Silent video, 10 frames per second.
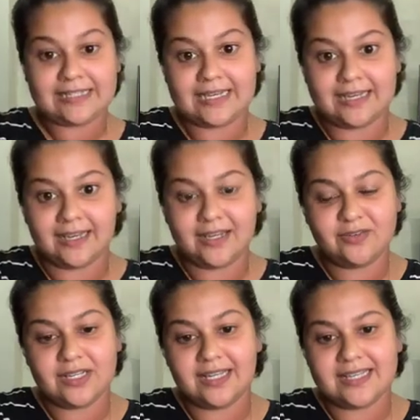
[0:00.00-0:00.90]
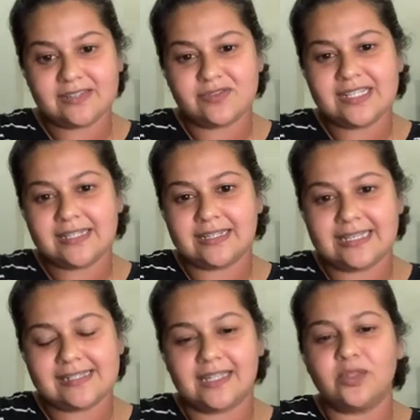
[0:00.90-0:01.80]
that I realized recently
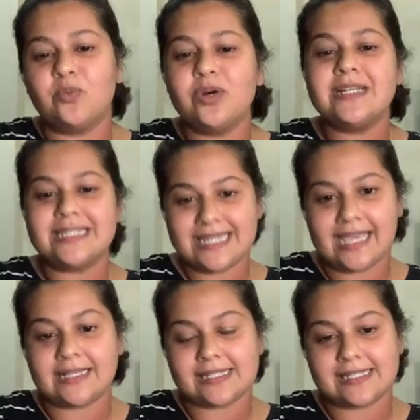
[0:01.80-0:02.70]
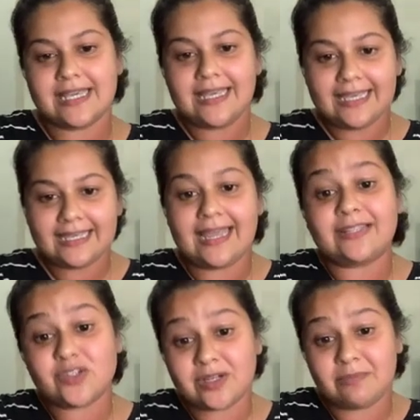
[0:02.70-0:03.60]
is that the word text, it
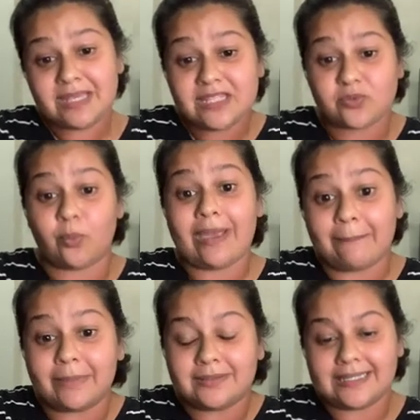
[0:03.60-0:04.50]
actually means web.